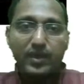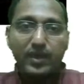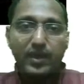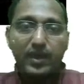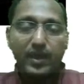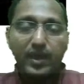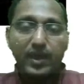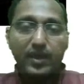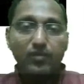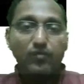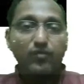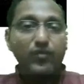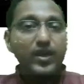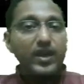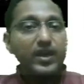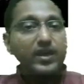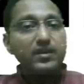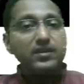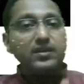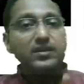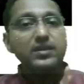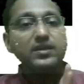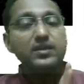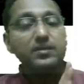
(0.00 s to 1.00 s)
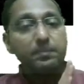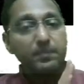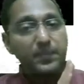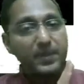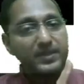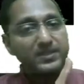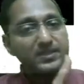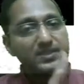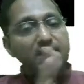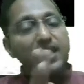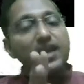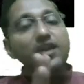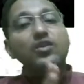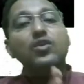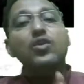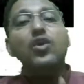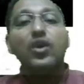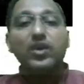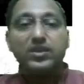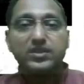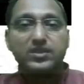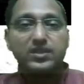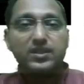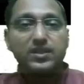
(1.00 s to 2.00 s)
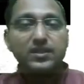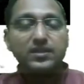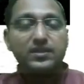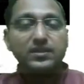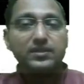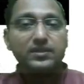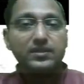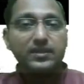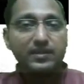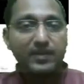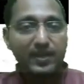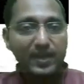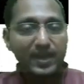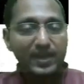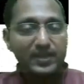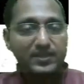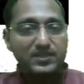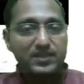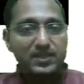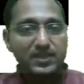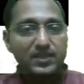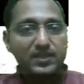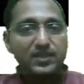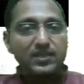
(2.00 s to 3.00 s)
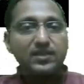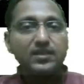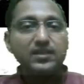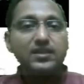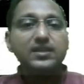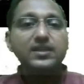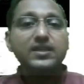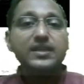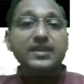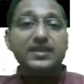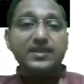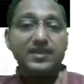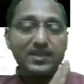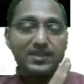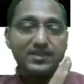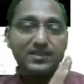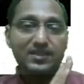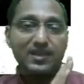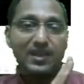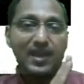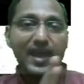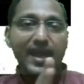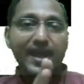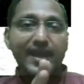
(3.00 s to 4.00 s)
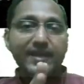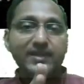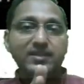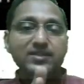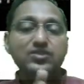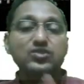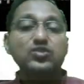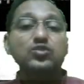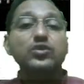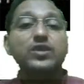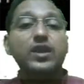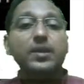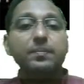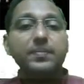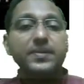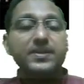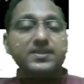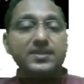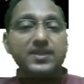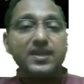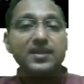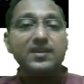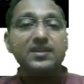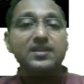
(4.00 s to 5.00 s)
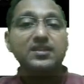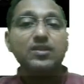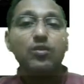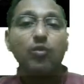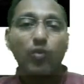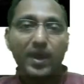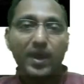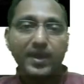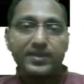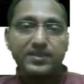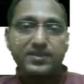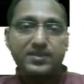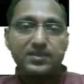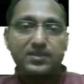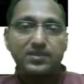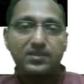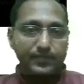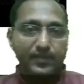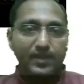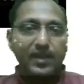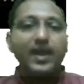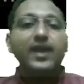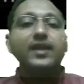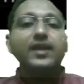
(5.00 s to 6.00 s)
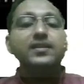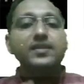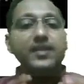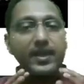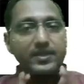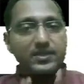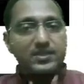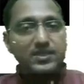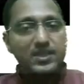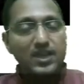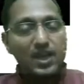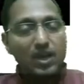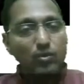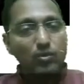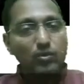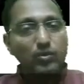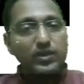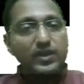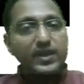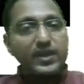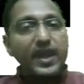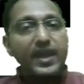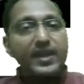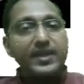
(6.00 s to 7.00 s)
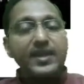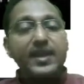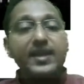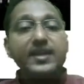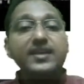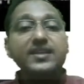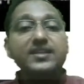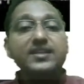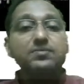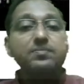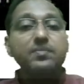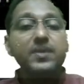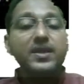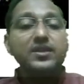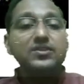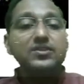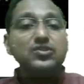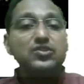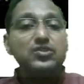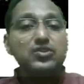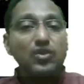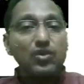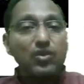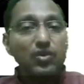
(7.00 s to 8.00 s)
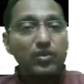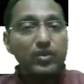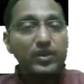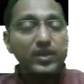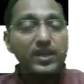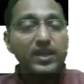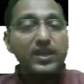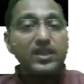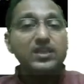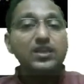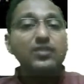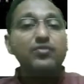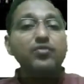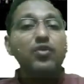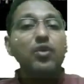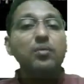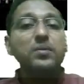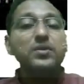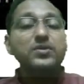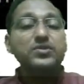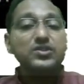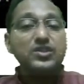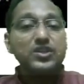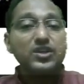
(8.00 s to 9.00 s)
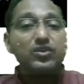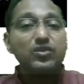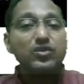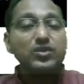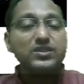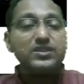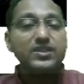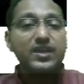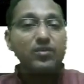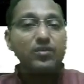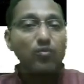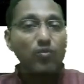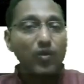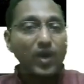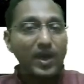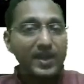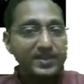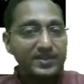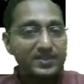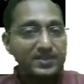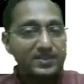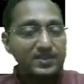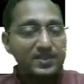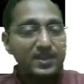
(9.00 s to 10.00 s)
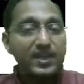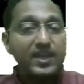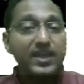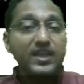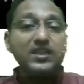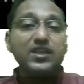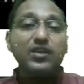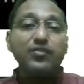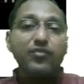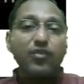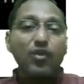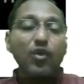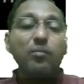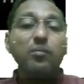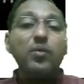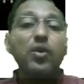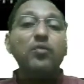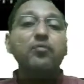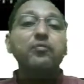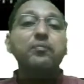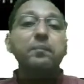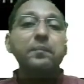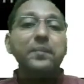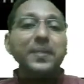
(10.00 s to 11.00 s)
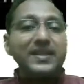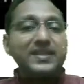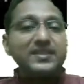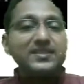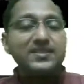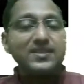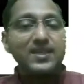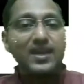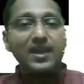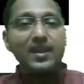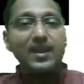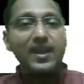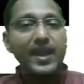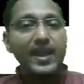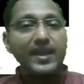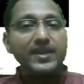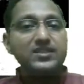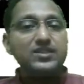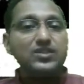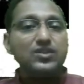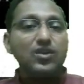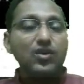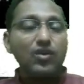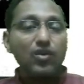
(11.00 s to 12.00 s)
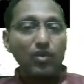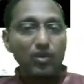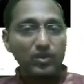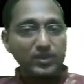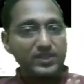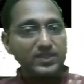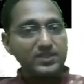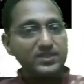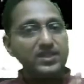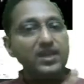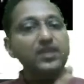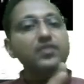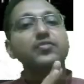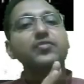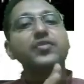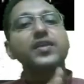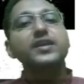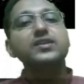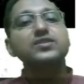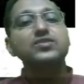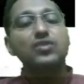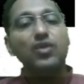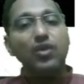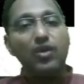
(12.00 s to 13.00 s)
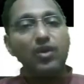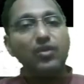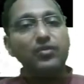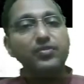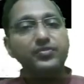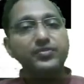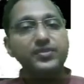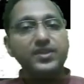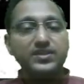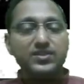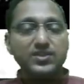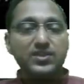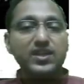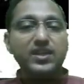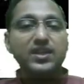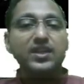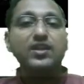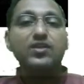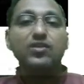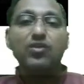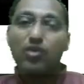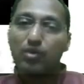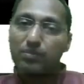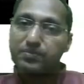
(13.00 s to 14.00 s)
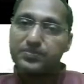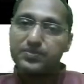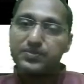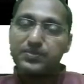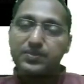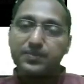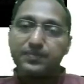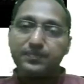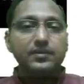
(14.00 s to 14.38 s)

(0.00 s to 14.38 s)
And where pits are not created, it is LANs to represent the ones. And that's how data is being stored in the form of zeros and ones in the form of pits and LANs on the surface of the CD-ROMs.